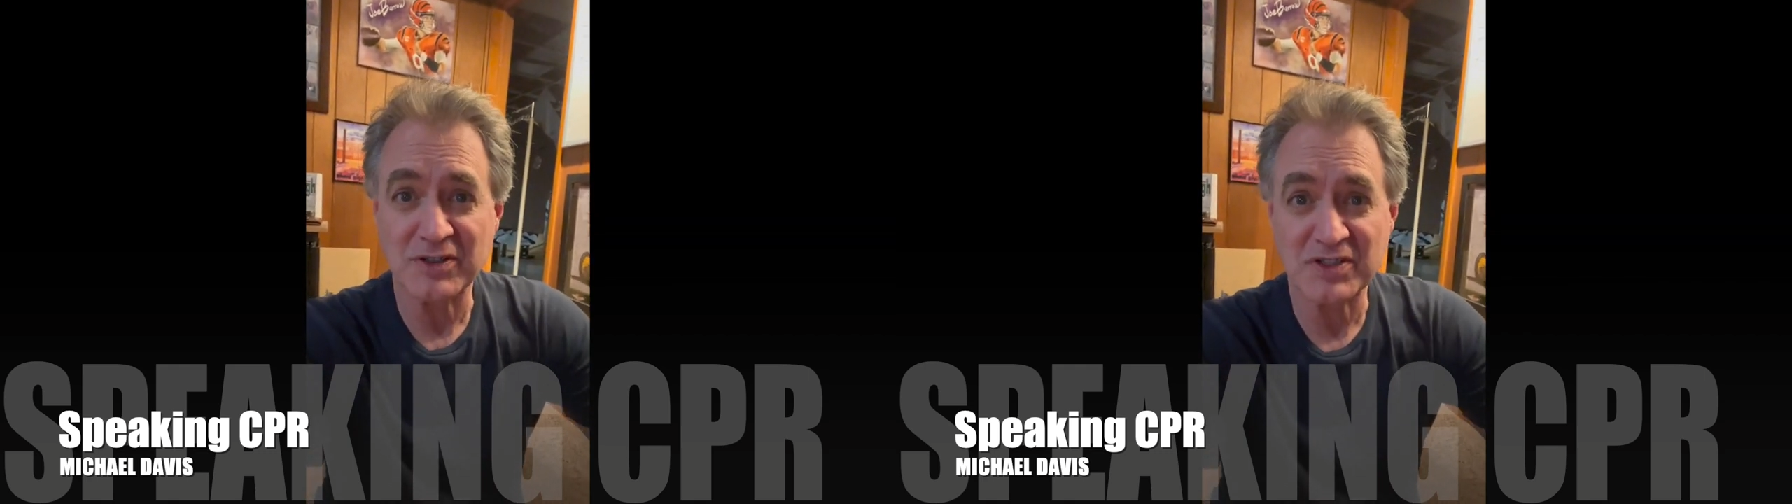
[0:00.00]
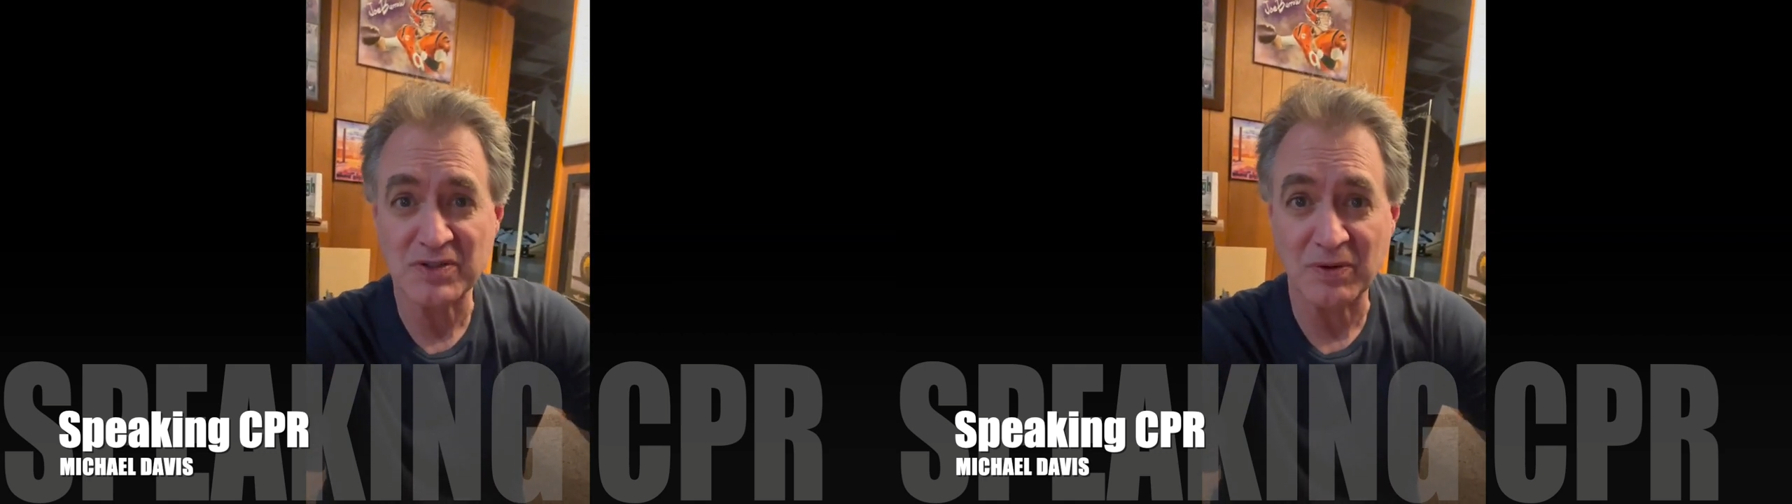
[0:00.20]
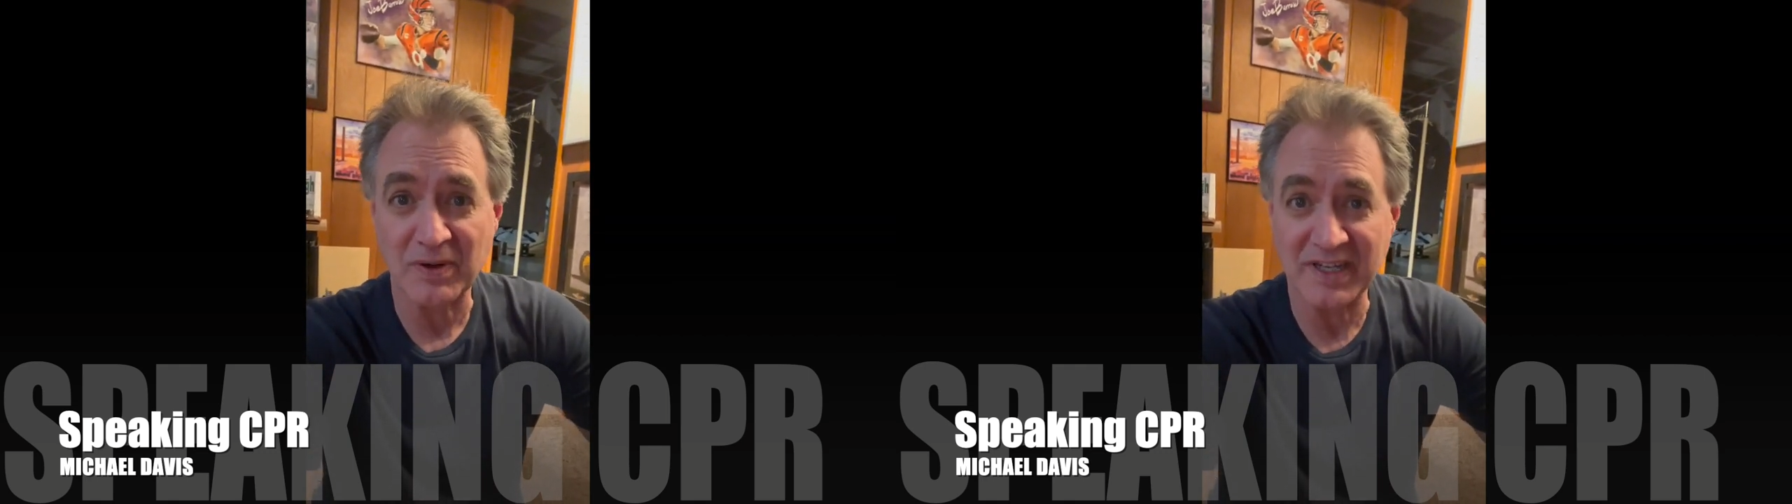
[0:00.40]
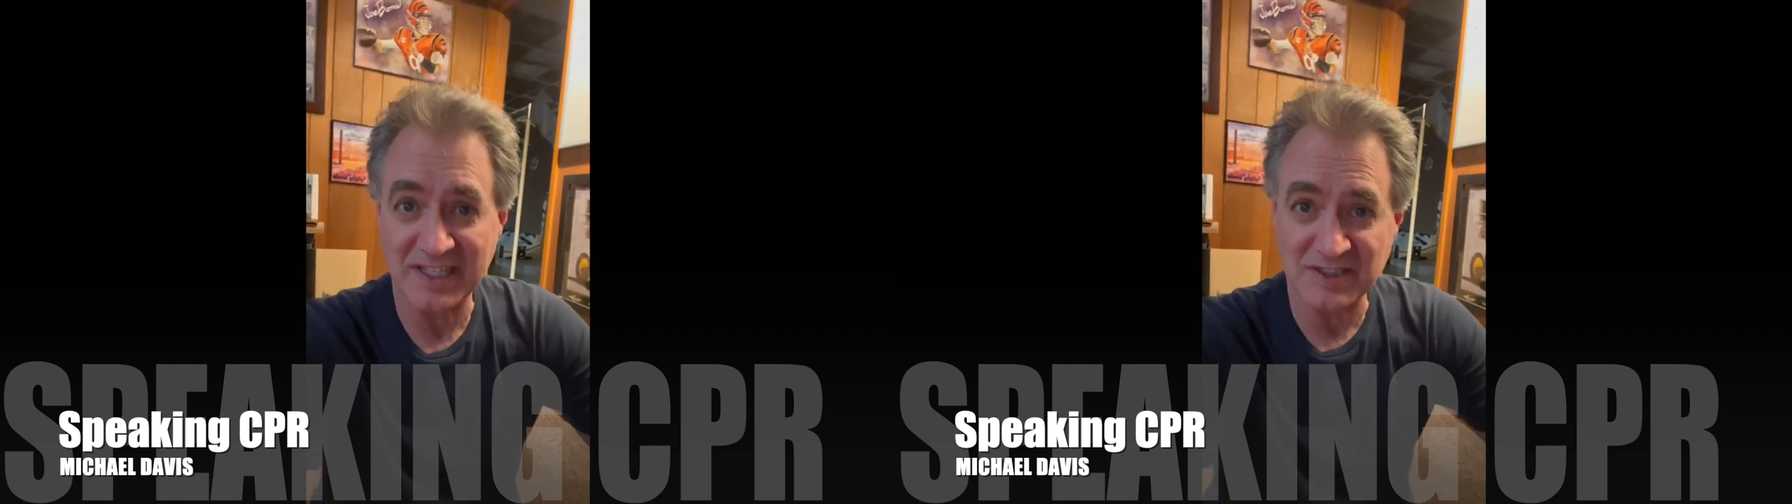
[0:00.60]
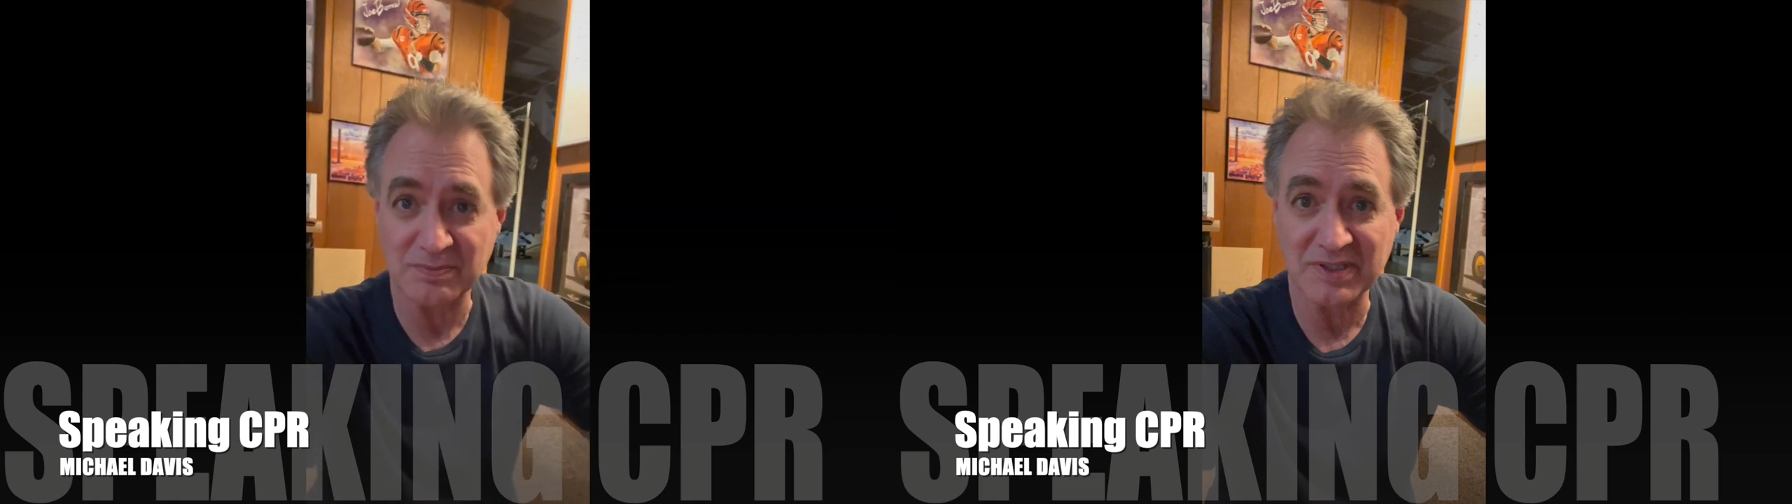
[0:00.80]
story
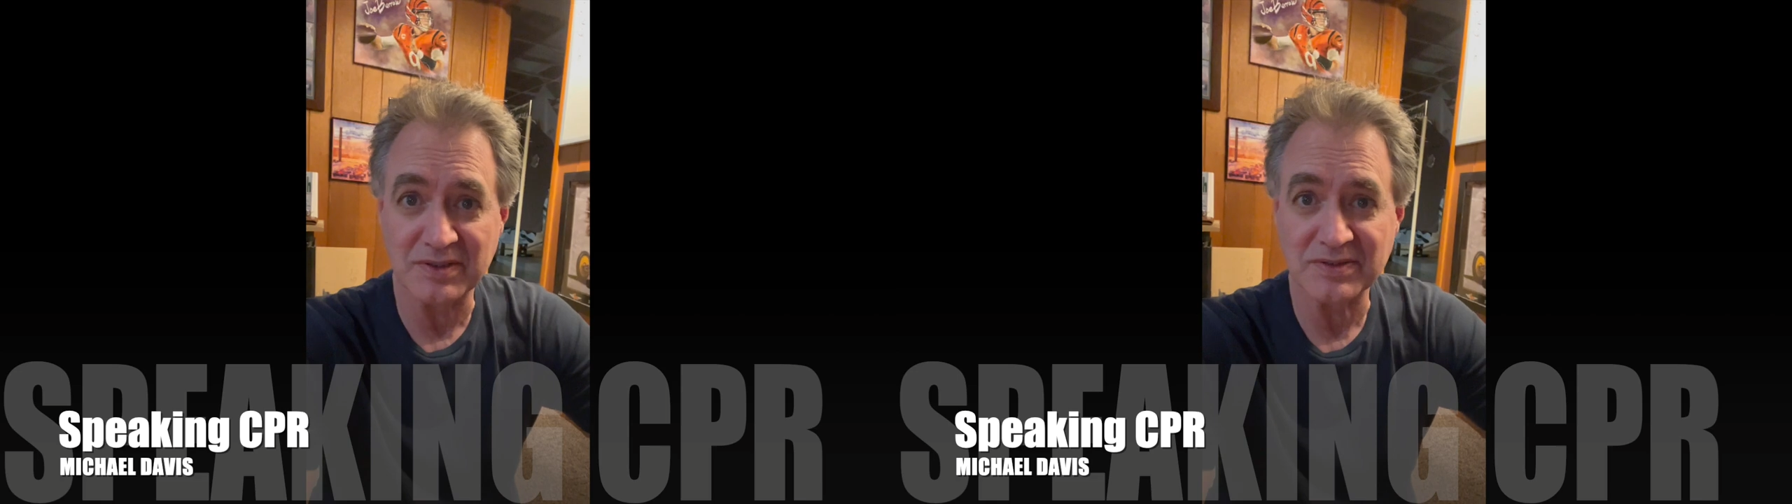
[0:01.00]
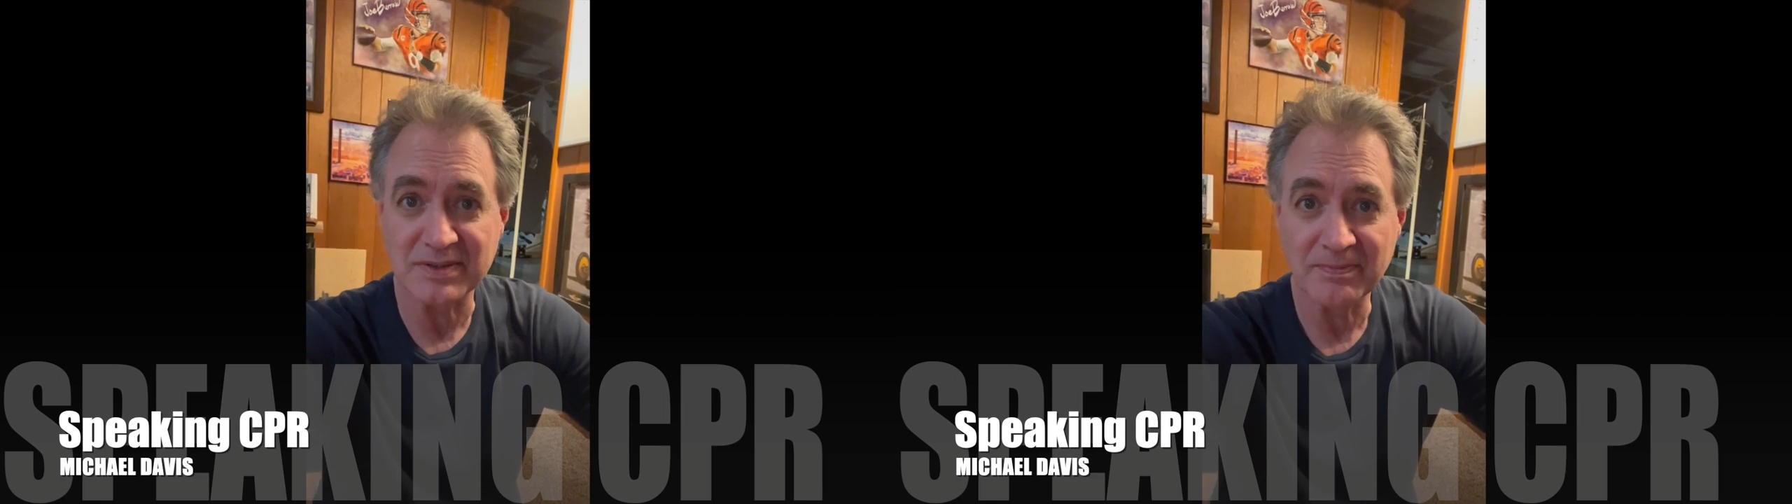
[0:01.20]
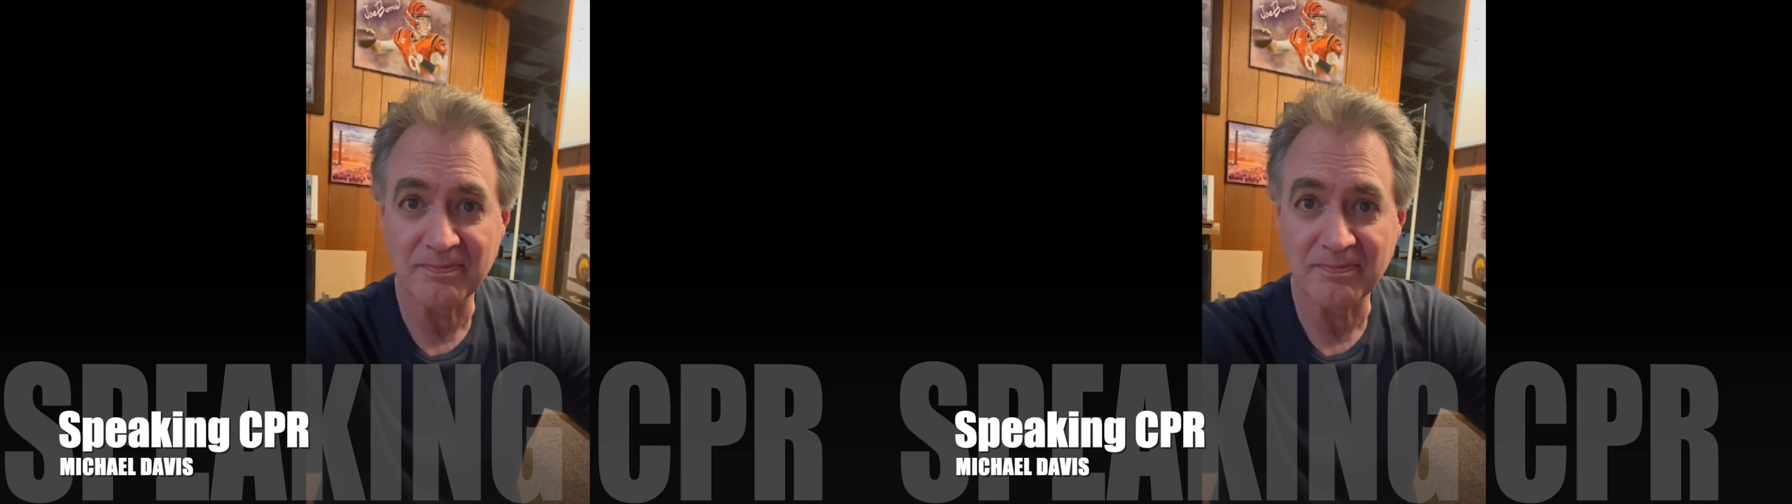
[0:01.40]
is built.